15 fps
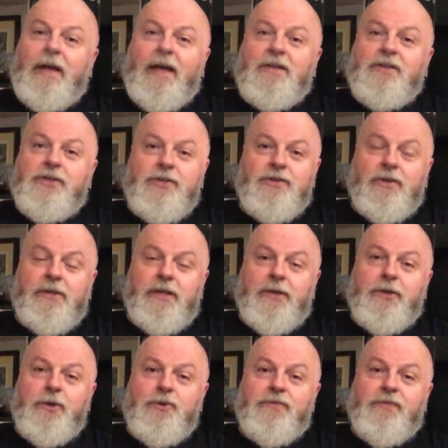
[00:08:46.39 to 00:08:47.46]
And she's got no
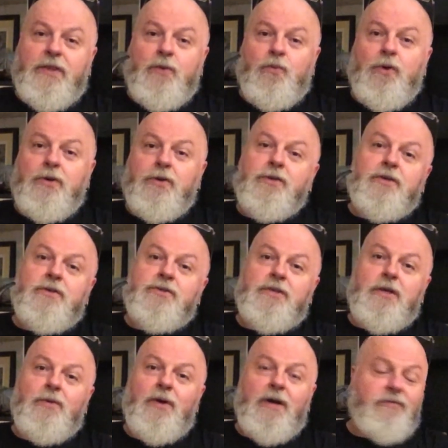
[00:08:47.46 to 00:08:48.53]
use for the wood,
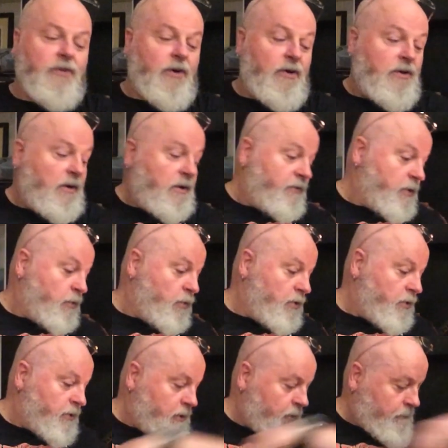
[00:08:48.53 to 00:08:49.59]
so I've got a lot of the
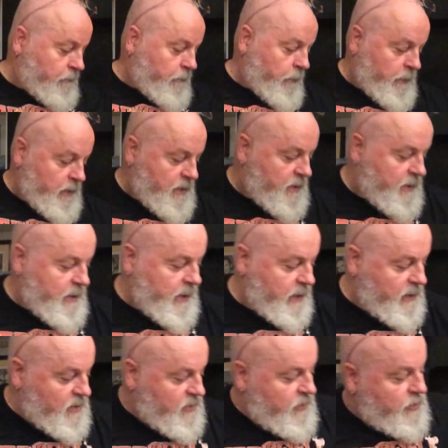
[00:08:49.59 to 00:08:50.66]
wood.
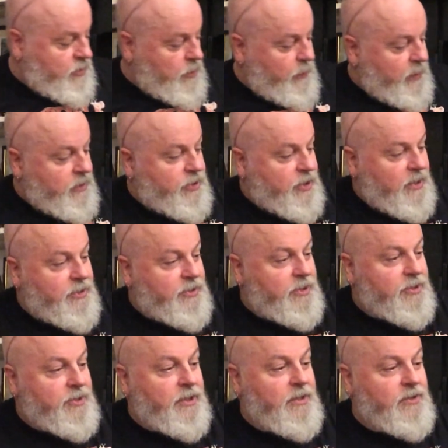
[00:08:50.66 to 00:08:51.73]
It doesn't do it
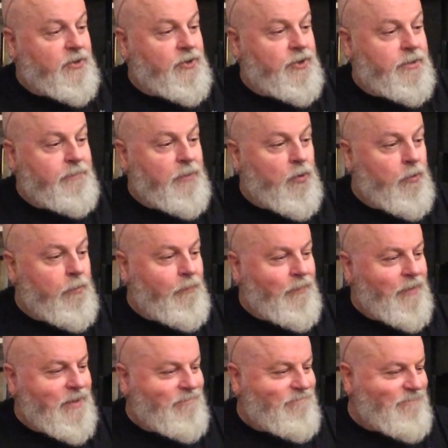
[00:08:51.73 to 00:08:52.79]
justice. These are small,
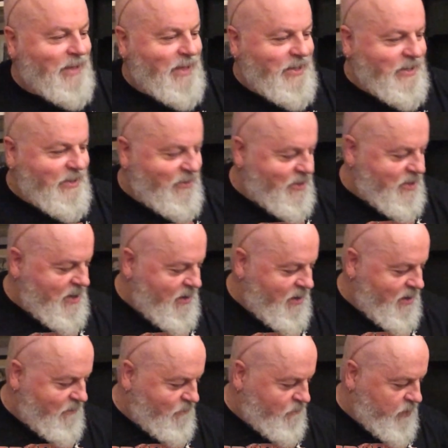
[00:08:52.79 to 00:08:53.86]
you
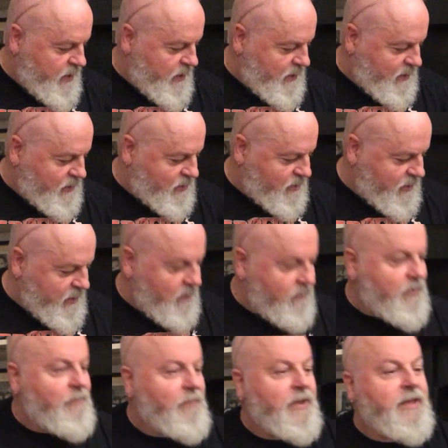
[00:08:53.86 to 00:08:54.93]
can't really see
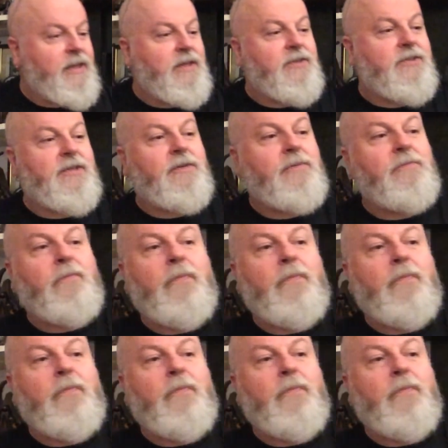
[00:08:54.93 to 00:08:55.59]
from these.